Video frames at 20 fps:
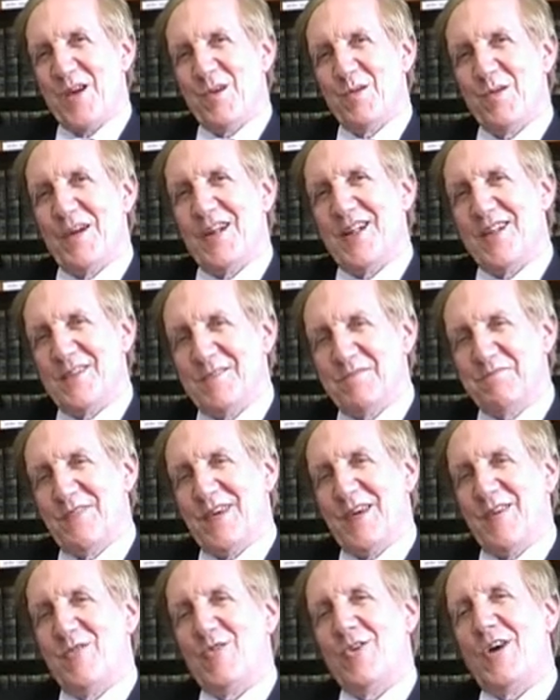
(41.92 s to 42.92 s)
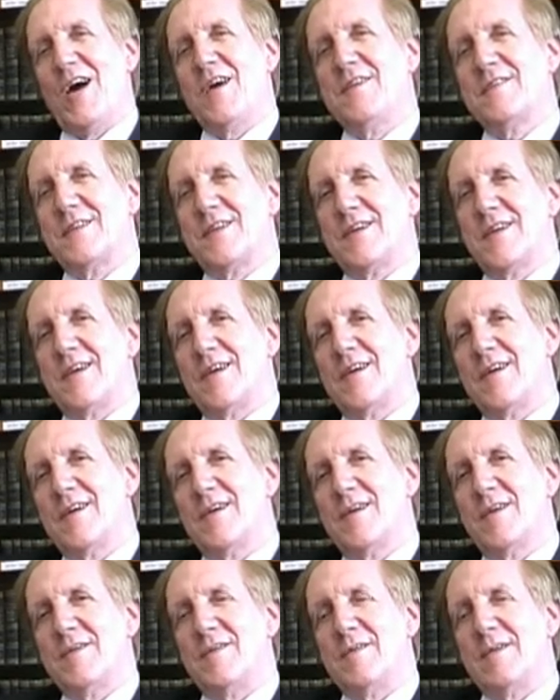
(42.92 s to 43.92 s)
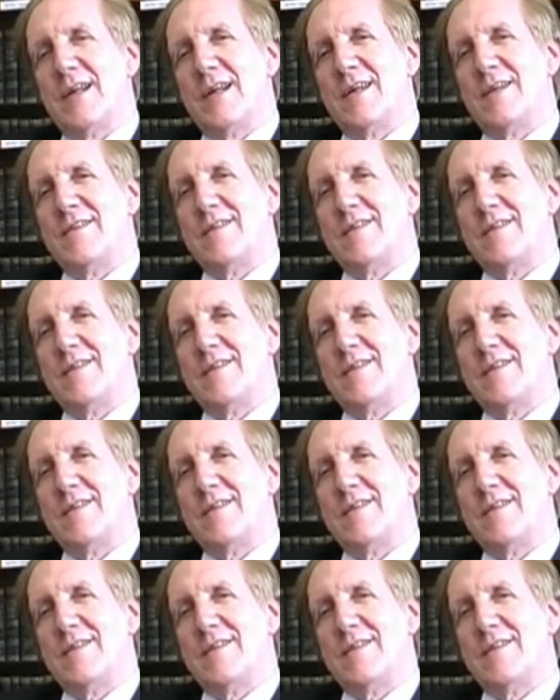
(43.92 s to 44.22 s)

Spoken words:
Well, if you ask whether